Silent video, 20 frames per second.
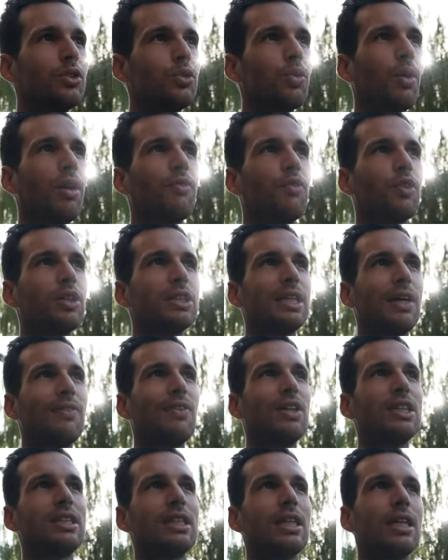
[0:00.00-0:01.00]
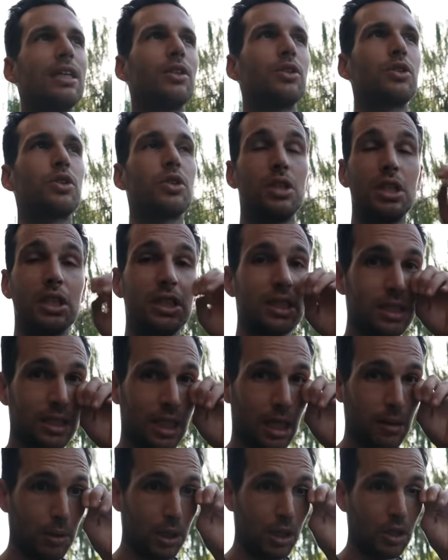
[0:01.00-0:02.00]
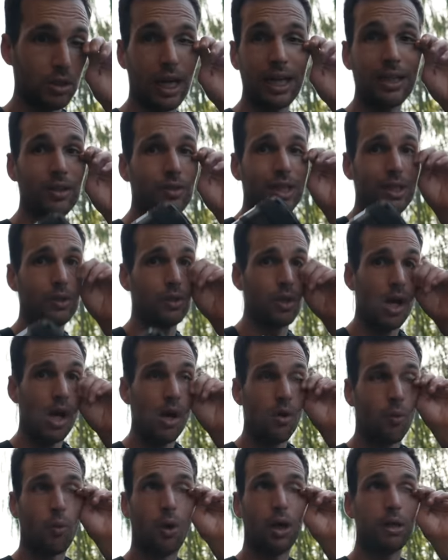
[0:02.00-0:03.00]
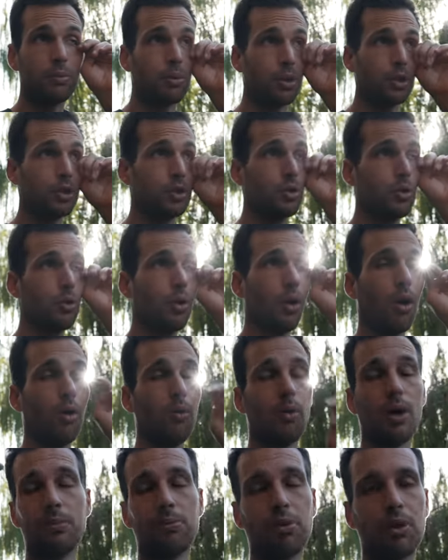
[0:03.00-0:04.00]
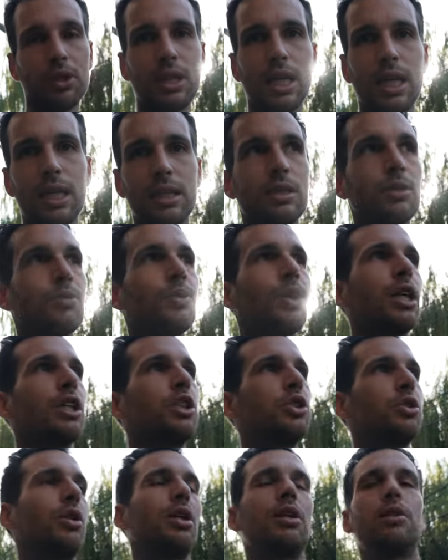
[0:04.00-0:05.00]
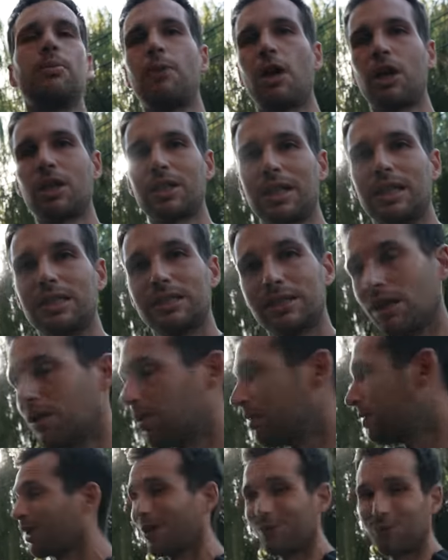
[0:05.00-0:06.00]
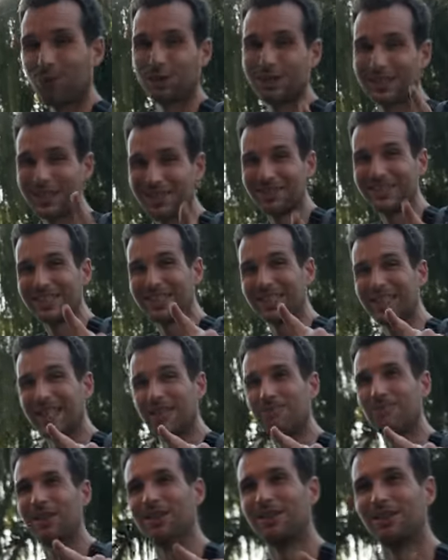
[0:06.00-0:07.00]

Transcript: 24-70 in those conditions can be good. I don't need 1.2 or 1.8 when I shoot in the market. So 24-70 can be